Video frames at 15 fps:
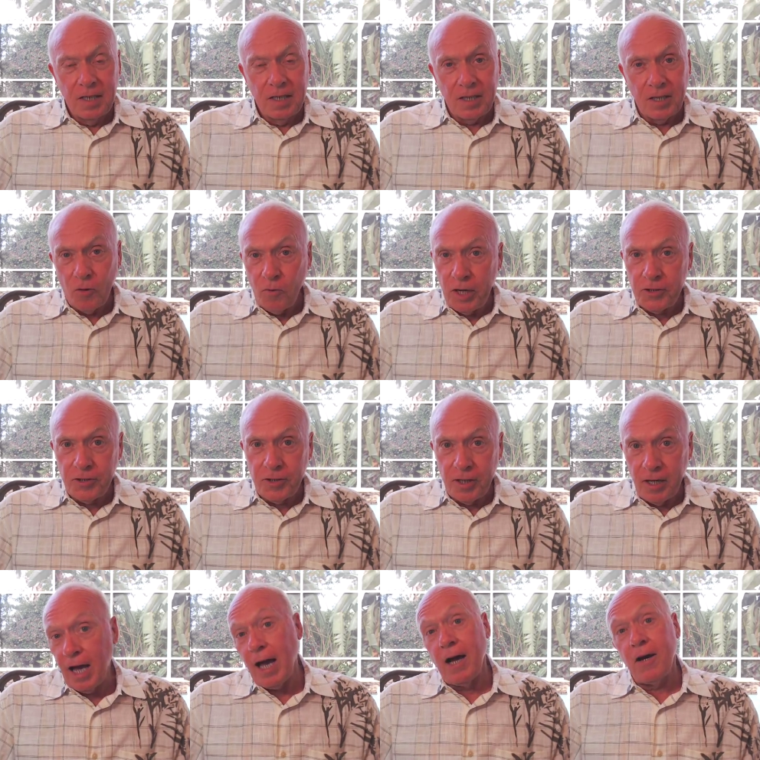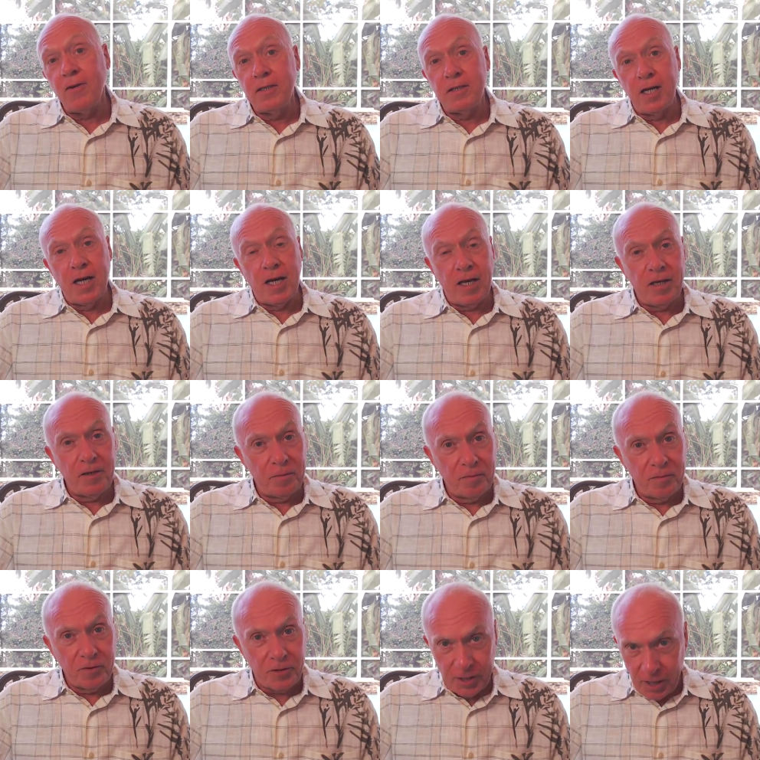The question now, as I
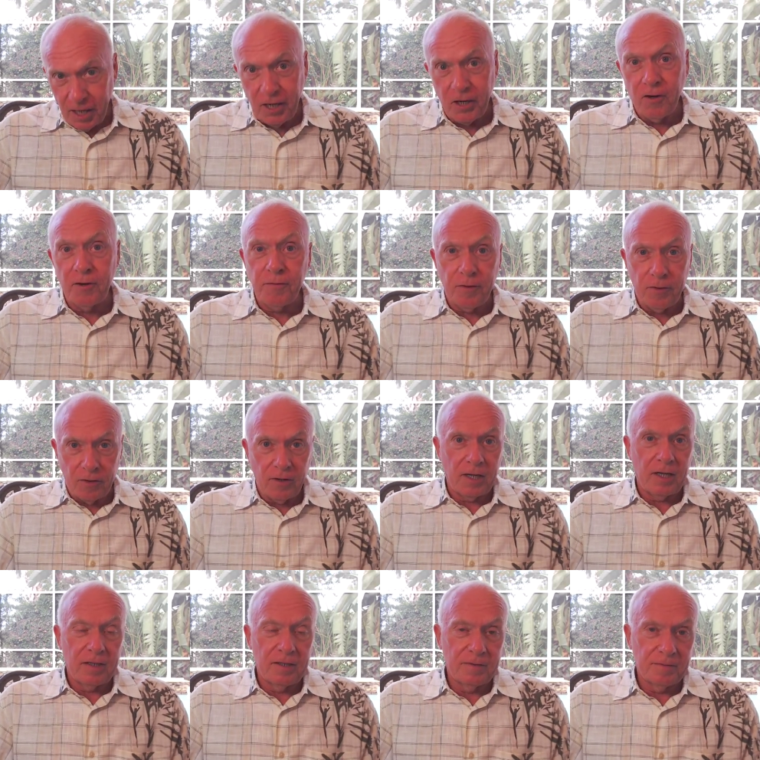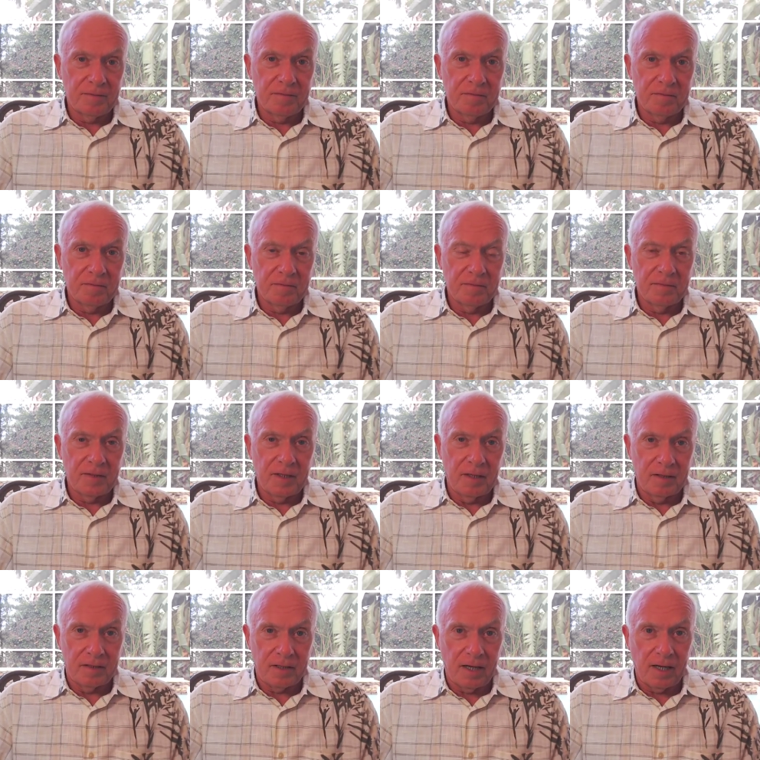sit here in Florida,
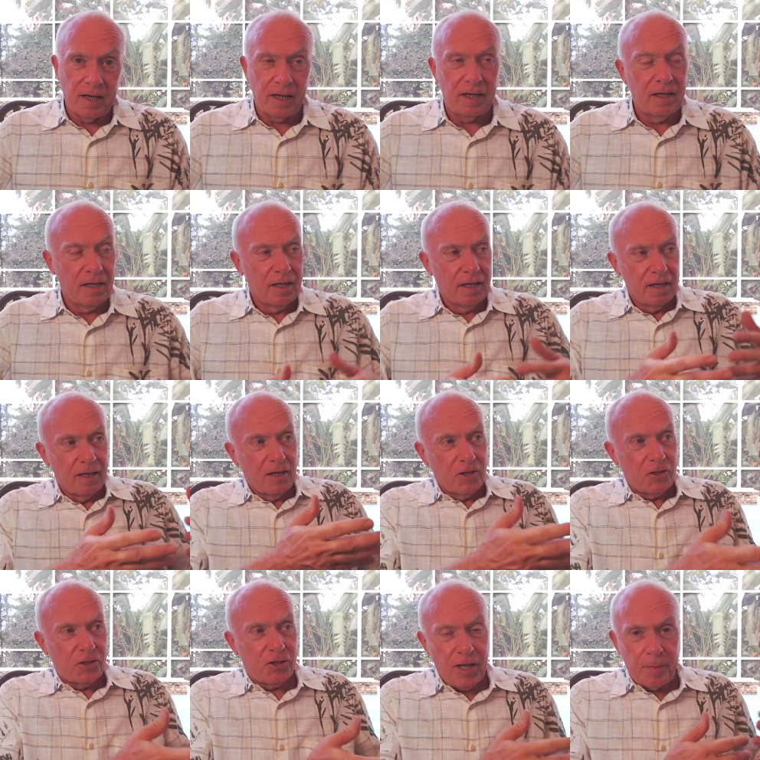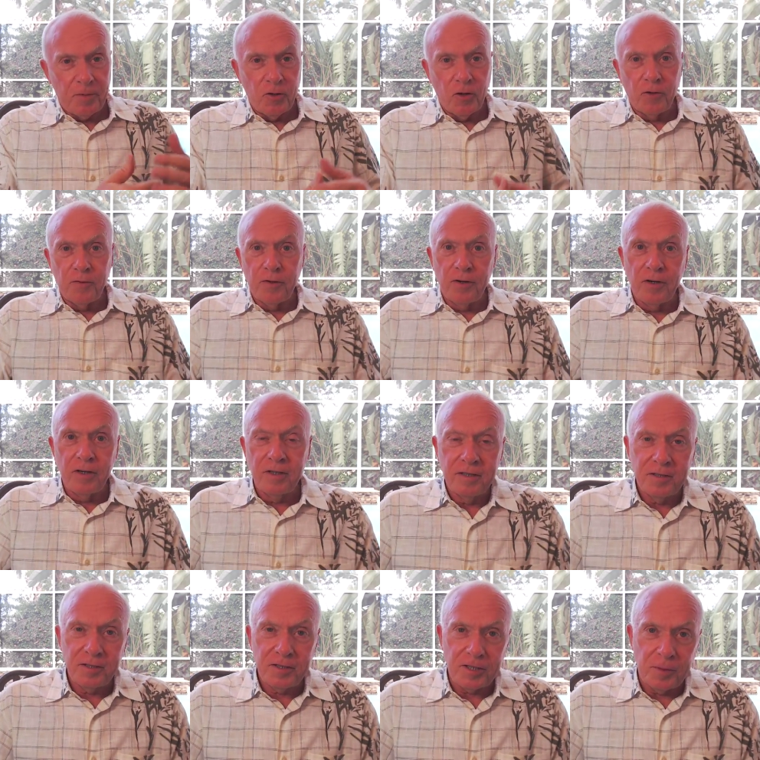as I stepped over
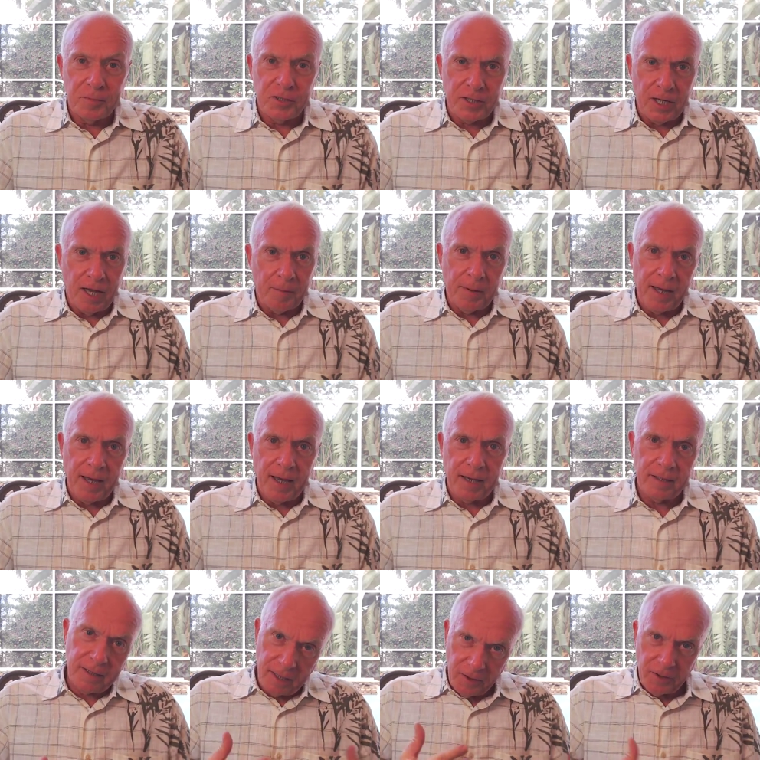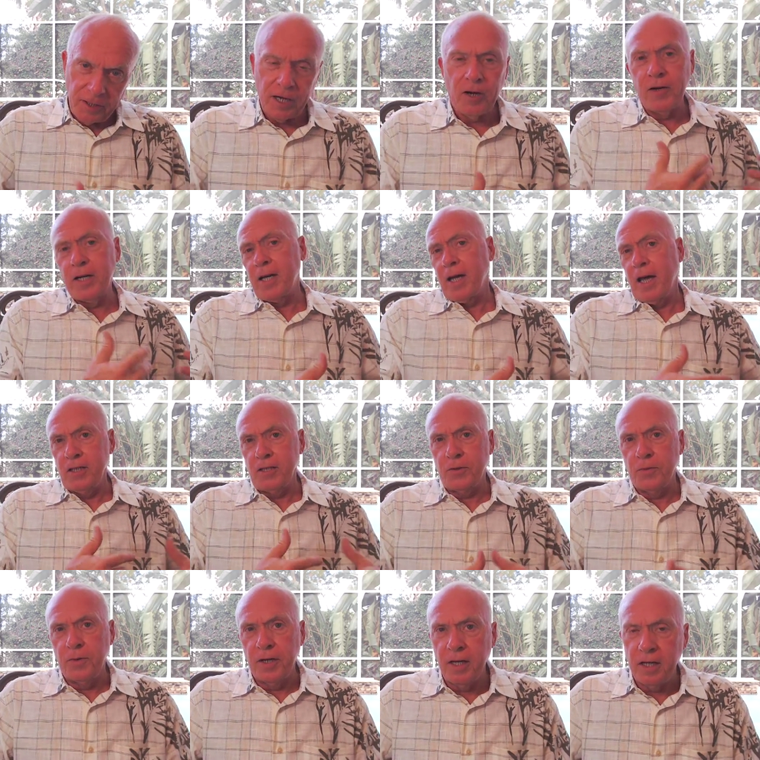some sandbags that are there in case
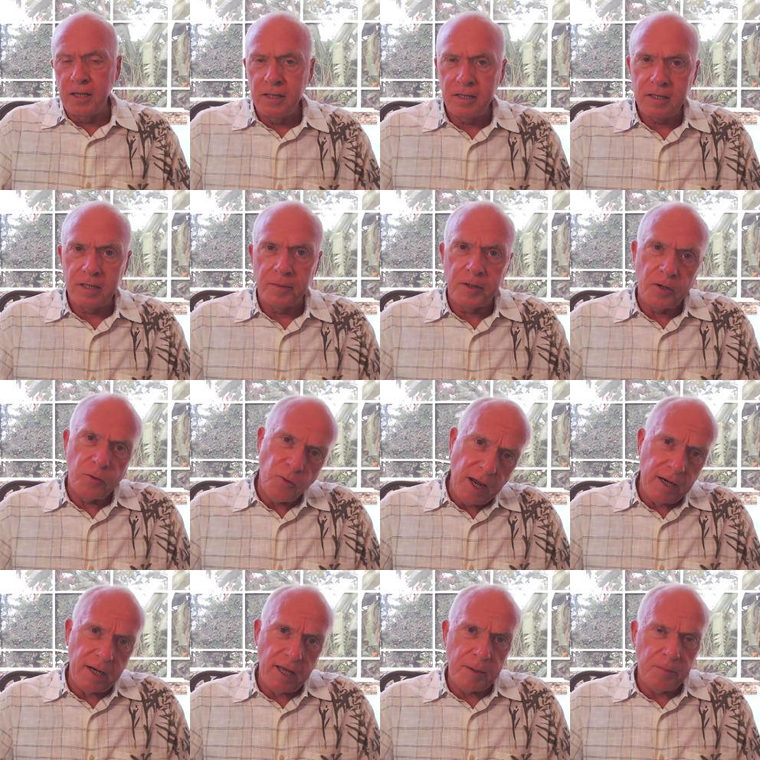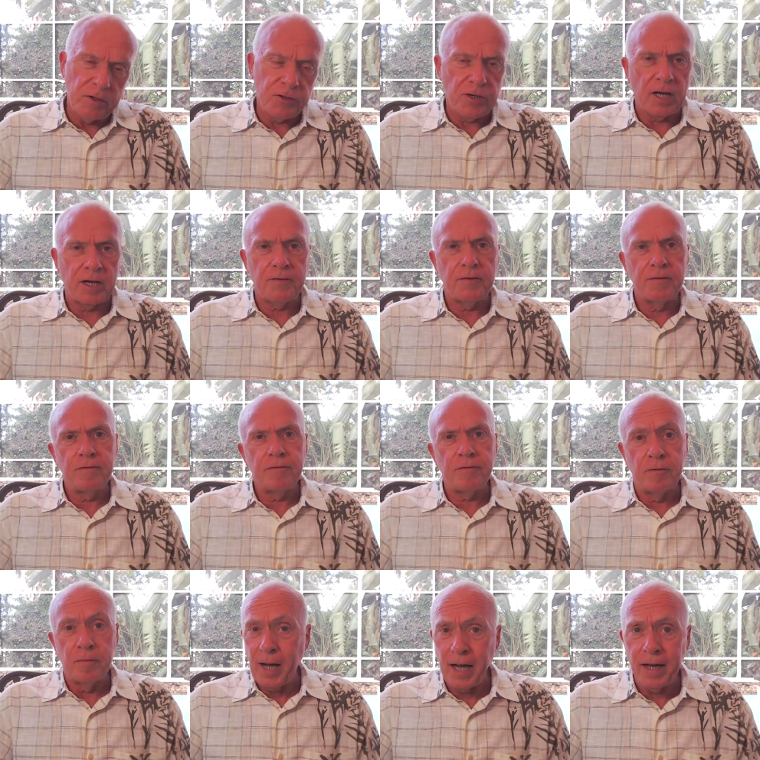we get some of the rain they project for
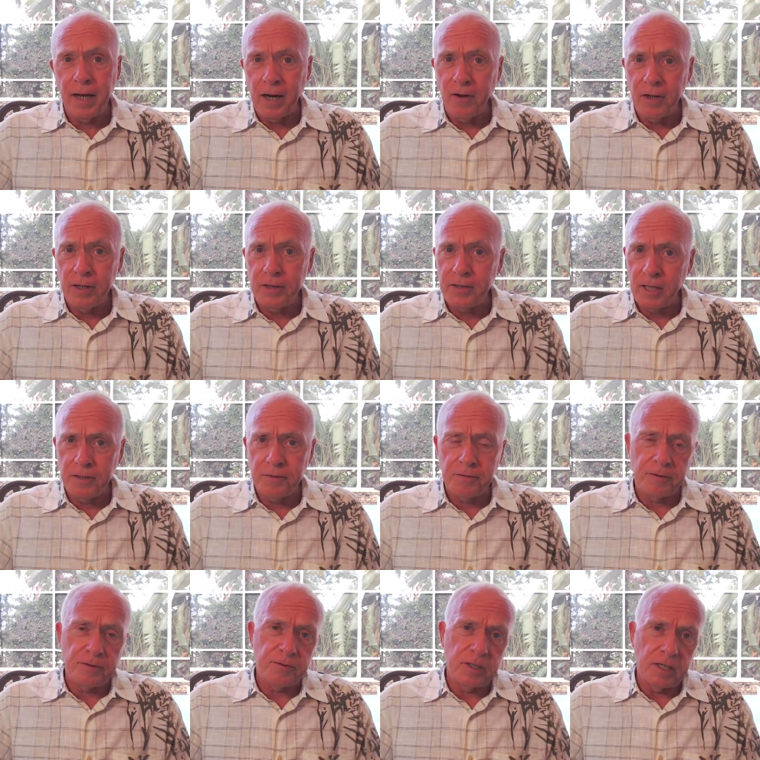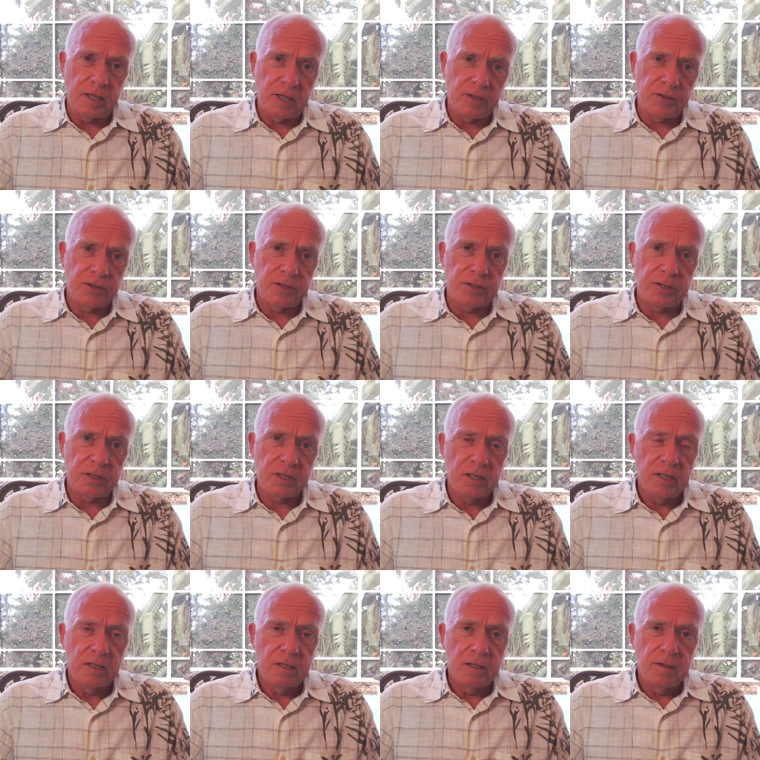my area, 10 to 15 inches,
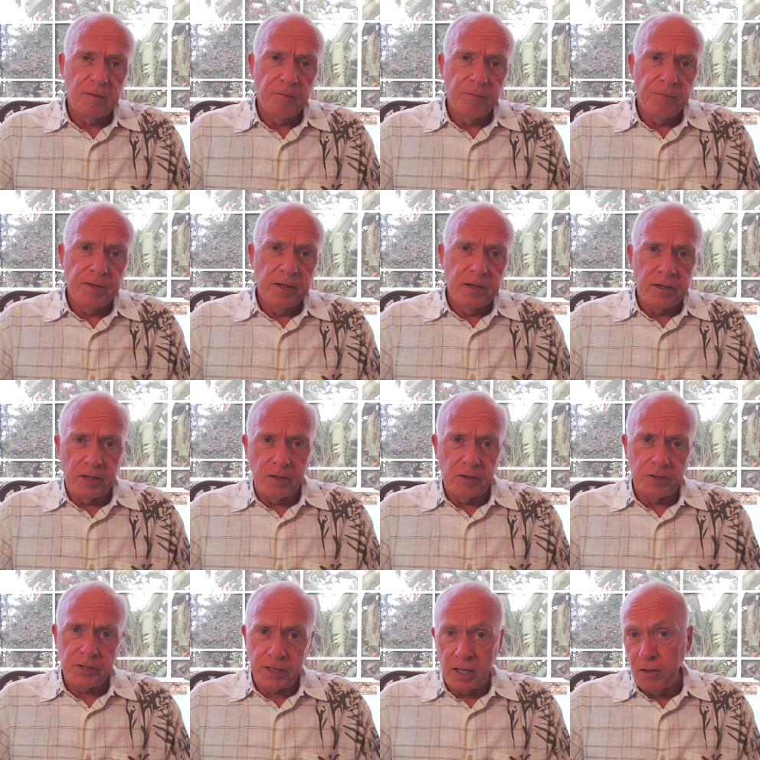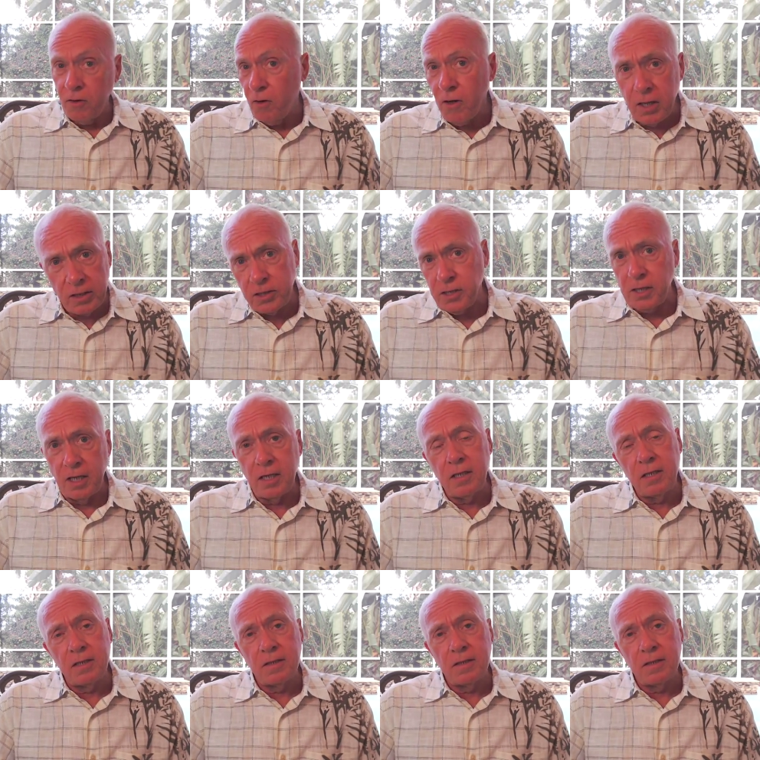near St. Augustine